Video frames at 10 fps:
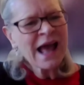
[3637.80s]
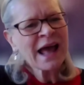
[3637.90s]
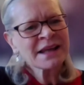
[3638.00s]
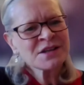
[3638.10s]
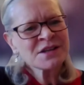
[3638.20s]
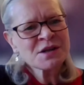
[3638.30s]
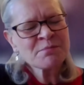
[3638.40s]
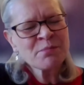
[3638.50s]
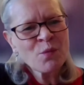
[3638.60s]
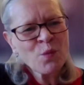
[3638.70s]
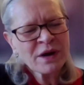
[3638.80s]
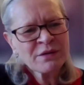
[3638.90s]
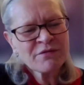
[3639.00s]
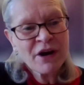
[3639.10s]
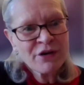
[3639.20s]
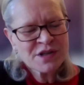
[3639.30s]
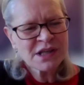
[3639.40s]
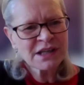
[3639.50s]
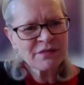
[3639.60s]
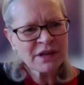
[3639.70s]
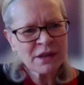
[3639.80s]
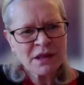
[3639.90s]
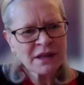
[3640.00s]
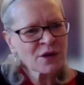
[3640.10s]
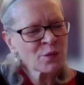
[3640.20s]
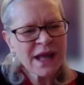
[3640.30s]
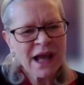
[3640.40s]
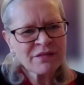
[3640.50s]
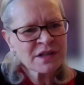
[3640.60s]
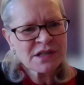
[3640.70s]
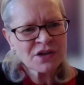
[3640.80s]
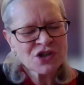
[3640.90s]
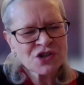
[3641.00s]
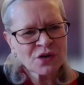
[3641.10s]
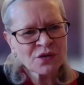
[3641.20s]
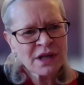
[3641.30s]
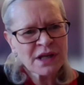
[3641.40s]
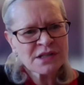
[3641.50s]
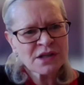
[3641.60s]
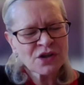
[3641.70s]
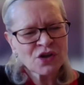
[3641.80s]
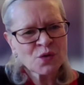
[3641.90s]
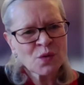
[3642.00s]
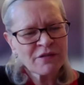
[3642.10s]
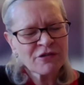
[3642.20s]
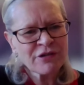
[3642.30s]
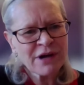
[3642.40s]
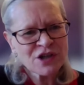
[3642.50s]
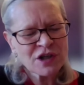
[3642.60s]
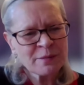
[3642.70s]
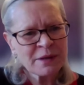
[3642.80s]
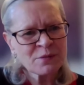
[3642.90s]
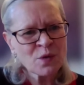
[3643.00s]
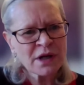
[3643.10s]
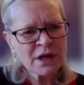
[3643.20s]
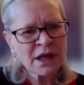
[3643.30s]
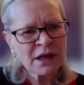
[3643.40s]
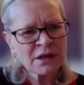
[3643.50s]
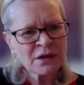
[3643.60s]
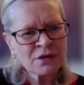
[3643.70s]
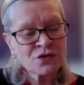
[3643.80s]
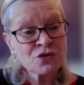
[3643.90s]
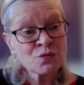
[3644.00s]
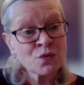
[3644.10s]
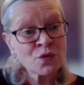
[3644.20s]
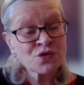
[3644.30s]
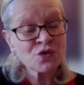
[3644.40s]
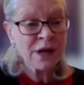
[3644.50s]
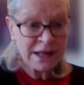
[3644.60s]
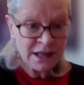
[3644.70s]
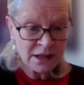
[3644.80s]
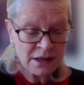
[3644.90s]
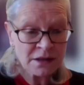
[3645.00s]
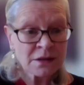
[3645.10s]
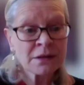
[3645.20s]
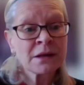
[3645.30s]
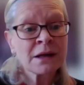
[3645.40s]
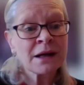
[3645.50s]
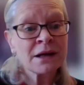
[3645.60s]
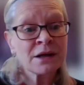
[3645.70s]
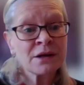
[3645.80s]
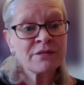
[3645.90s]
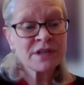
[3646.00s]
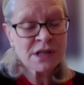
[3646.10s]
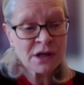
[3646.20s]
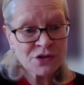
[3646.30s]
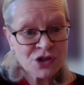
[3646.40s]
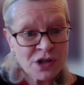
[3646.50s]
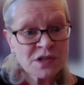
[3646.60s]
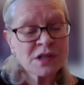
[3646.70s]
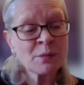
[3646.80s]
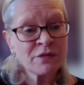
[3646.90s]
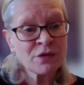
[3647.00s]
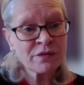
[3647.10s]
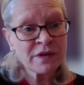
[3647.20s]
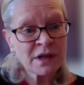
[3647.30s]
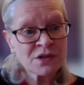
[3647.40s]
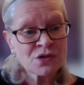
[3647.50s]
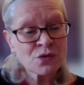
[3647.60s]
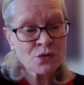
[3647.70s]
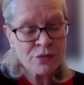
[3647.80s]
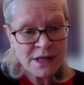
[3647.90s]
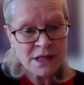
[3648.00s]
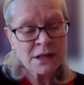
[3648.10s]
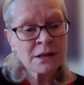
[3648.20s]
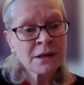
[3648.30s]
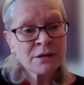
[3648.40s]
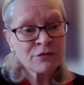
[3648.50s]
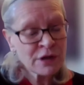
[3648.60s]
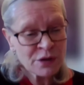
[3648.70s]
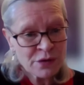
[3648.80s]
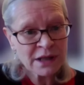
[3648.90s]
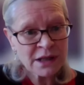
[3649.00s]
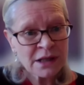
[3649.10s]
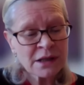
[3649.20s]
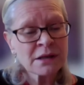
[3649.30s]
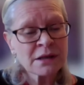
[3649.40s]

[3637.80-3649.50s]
and one very significant thing that we haven't touched on is that you have gradually been working towards organic uh, mm -hmm. viticulture. Some of your vineyards are already fully organic